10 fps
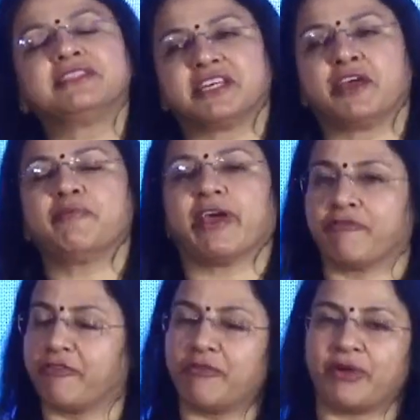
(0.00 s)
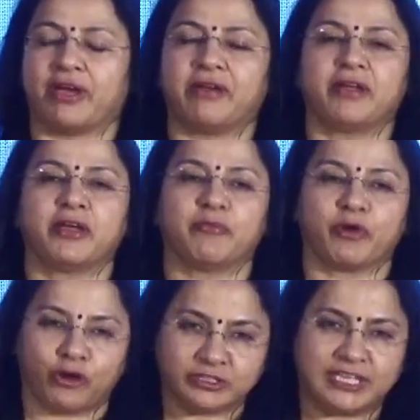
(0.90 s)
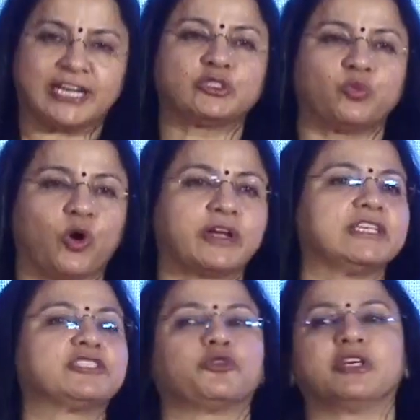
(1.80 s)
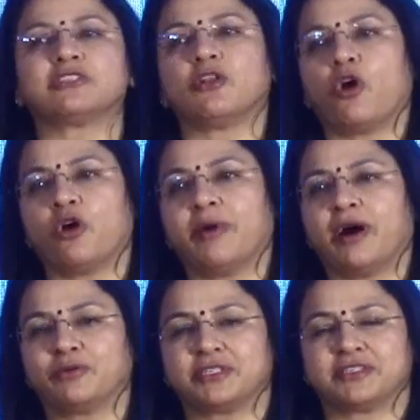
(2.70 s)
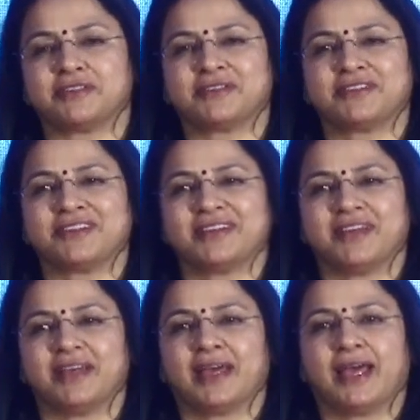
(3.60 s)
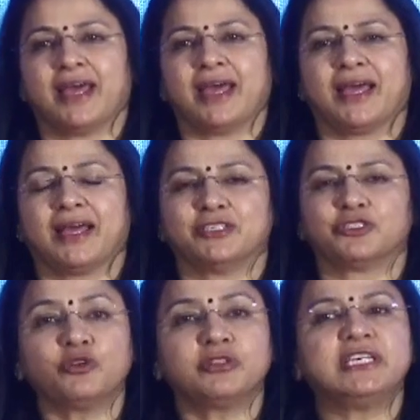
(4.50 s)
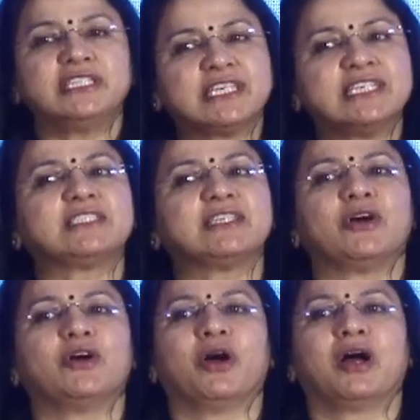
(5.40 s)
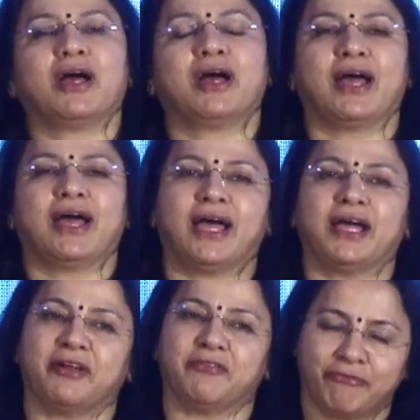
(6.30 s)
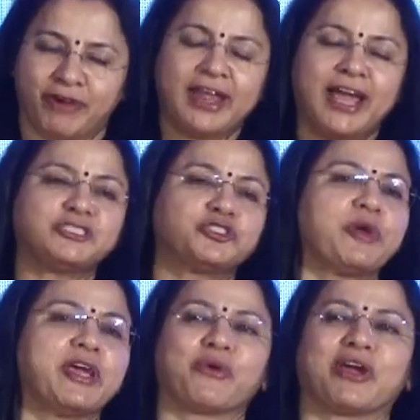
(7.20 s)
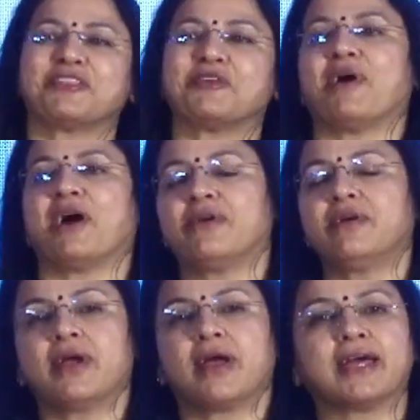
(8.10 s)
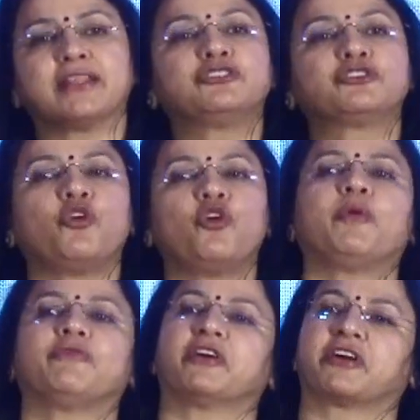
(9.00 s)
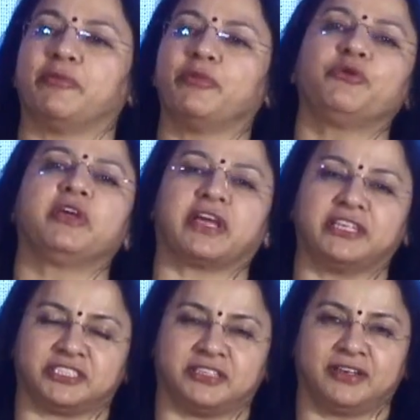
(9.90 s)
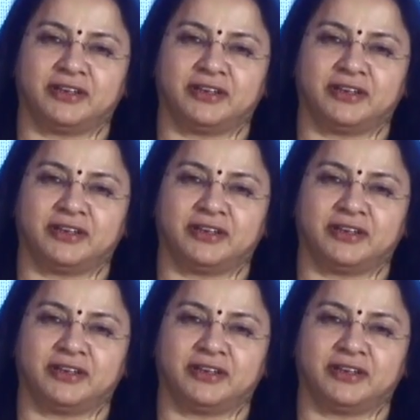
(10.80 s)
the same everywhere, because that's what is today's law about. So this is, one has to be aware the power and the scope of the communication,